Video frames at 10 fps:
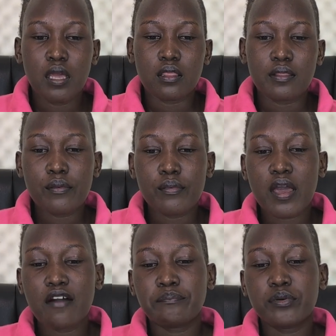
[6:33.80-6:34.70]
Then we
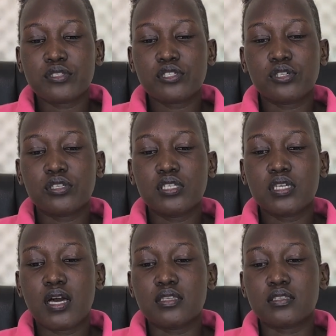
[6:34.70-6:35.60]
have positioning
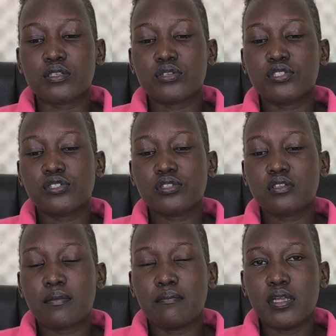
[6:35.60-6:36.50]
and secretion
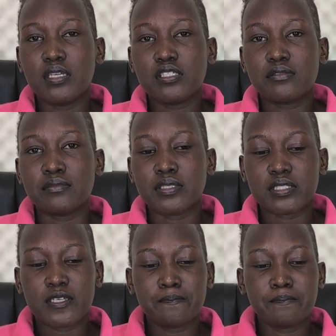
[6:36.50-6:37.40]

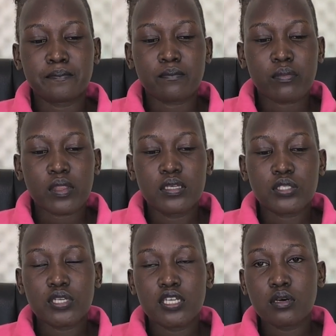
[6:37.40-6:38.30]
management.
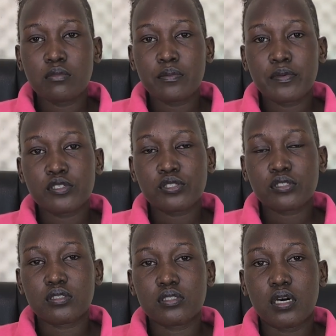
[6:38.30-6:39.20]
So the normal
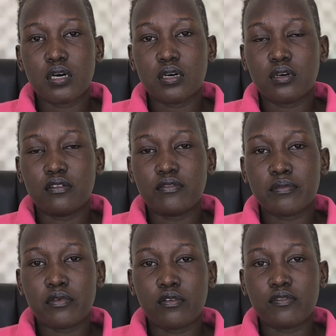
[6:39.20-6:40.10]
position of
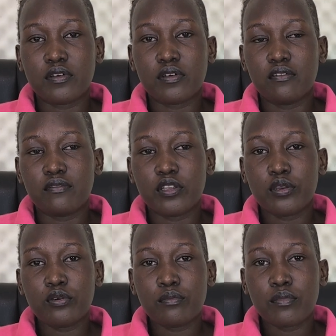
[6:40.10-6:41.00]
a
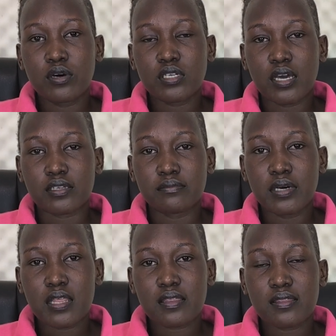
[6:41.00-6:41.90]
newborn at
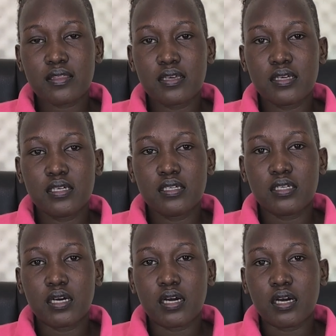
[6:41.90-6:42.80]
birth,
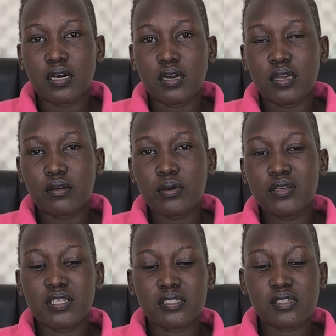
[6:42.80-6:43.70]
when
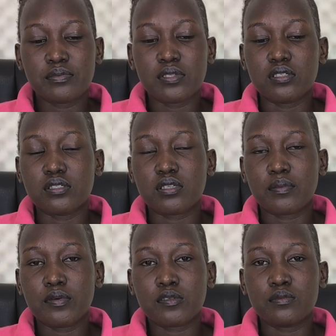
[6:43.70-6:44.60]
they're sleeping, is
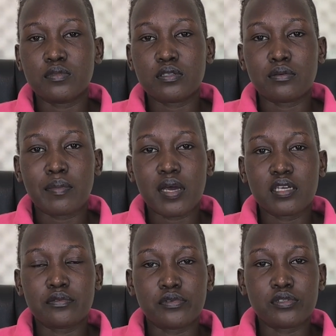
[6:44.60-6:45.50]
supposed to be
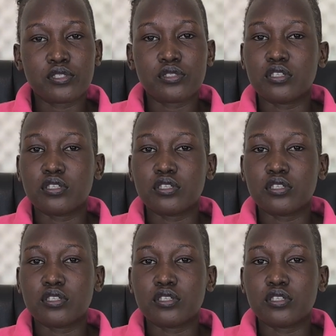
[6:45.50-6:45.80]
supine position.